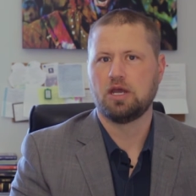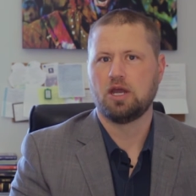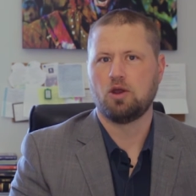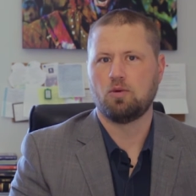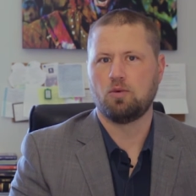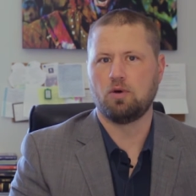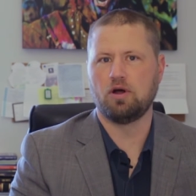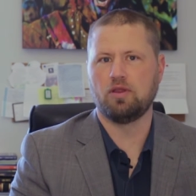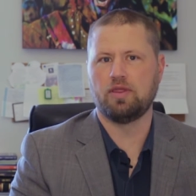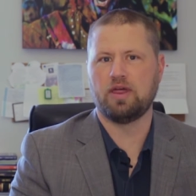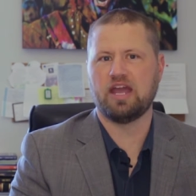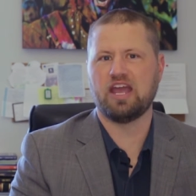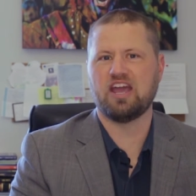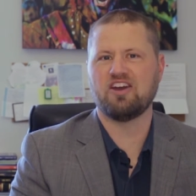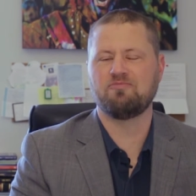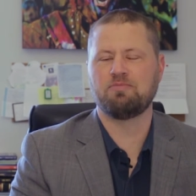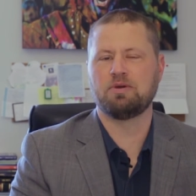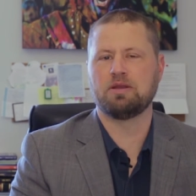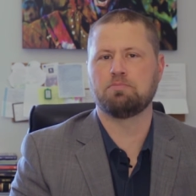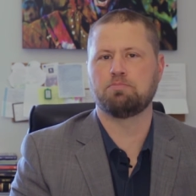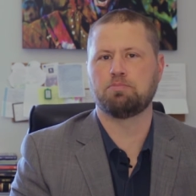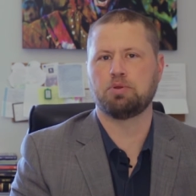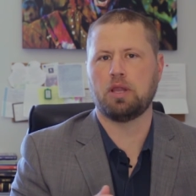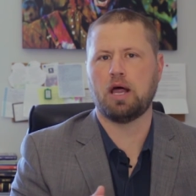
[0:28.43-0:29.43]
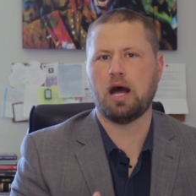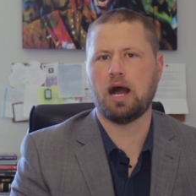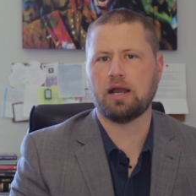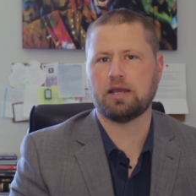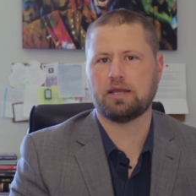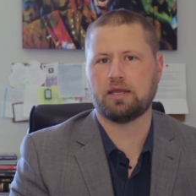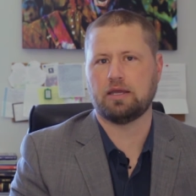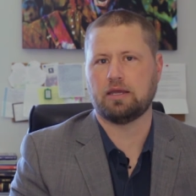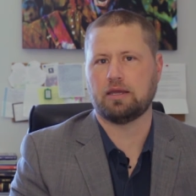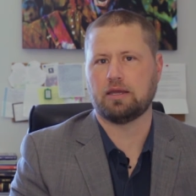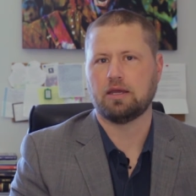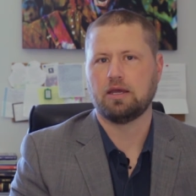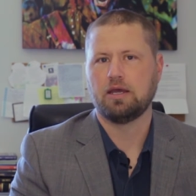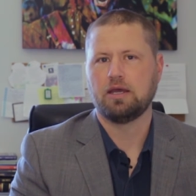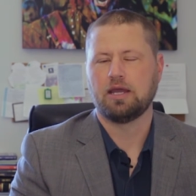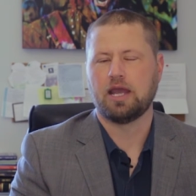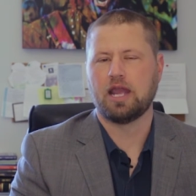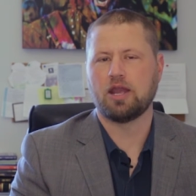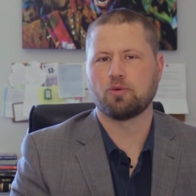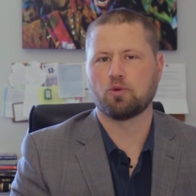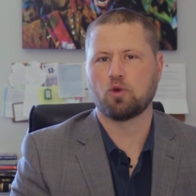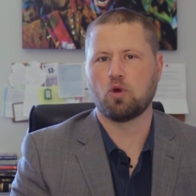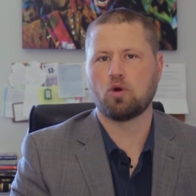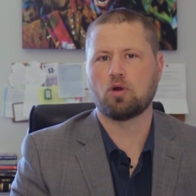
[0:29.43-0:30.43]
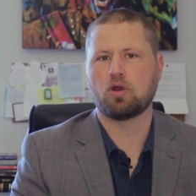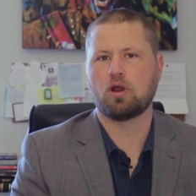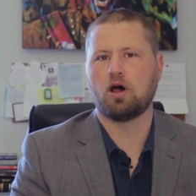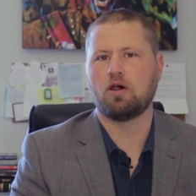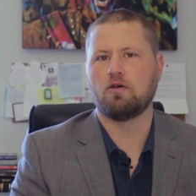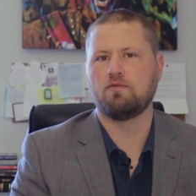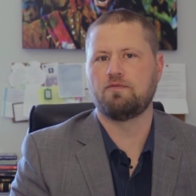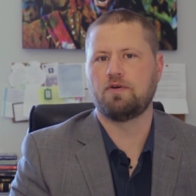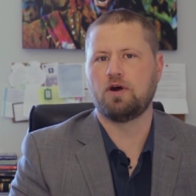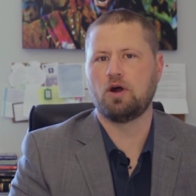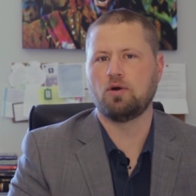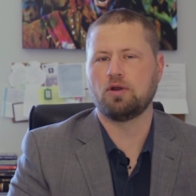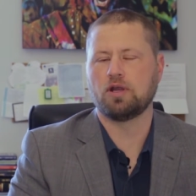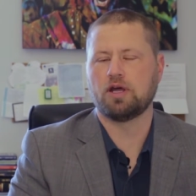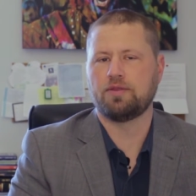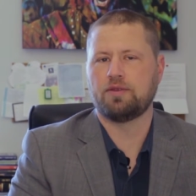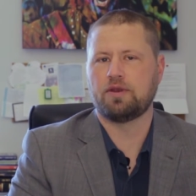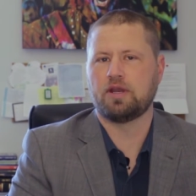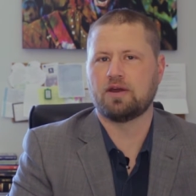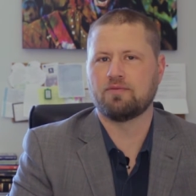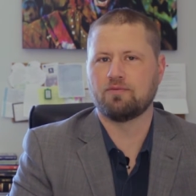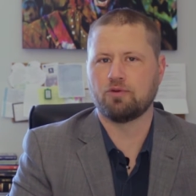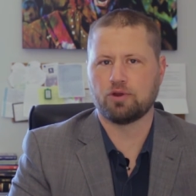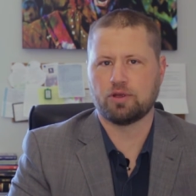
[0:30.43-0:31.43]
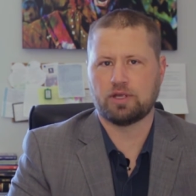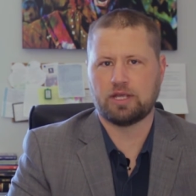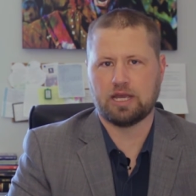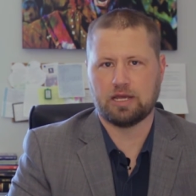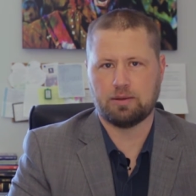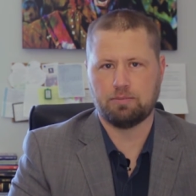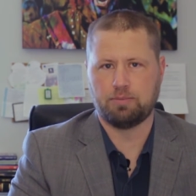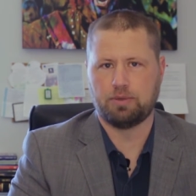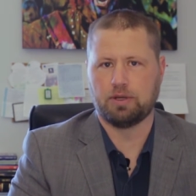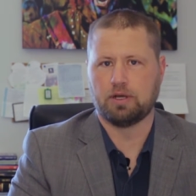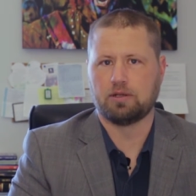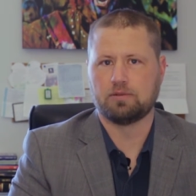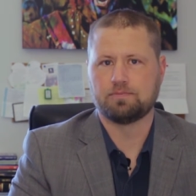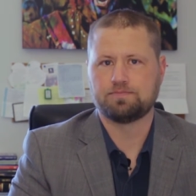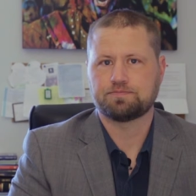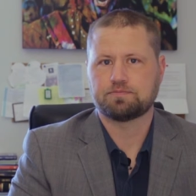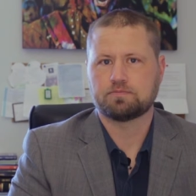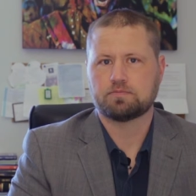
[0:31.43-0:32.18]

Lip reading: well, they have been blocking a roll call vote on the Never Again bill.